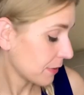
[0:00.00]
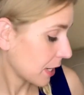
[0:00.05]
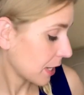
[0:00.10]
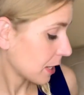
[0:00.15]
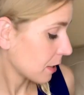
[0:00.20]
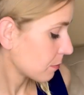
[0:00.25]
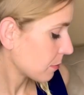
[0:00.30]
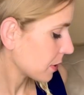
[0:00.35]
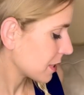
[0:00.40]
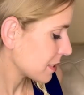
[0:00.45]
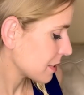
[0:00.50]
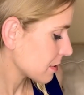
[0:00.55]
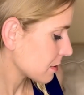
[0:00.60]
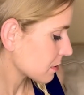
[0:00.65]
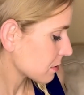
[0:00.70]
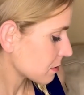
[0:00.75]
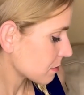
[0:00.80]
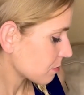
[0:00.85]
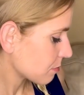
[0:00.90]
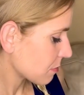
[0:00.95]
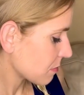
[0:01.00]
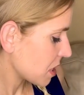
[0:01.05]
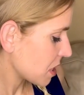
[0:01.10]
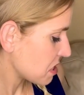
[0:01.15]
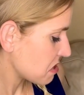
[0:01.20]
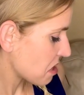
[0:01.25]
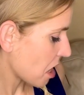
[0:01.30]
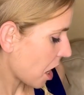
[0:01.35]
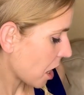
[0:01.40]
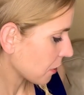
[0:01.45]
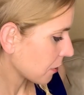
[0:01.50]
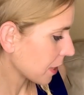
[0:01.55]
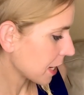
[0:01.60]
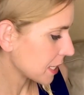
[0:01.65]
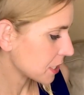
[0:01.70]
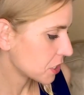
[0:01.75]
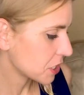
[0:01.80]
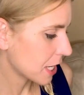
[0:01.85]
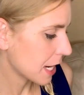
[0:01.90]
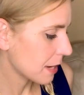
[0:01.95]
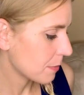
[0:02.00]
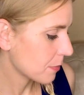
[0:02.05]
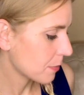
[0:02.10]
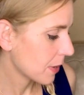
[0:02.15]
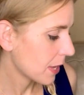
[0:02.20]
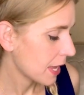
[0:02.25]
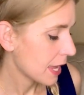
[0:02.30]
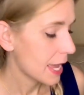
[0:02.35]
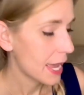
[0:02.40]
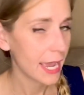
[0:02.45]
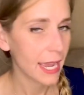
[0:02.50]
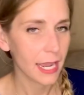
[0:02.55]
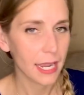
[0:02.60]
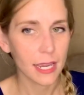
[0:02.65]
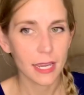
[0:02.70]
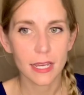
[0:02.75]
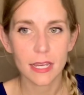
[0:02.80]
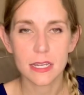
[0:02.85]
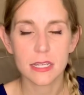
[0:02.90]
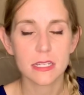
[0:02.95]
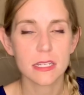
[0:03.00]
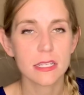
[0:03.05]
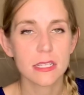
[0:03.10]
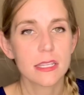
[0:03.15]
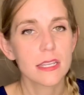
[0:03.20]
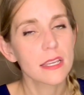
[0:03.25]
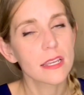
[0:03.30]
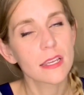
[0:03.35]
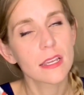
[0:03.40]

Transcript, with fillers: fan, but this is in not great shape. And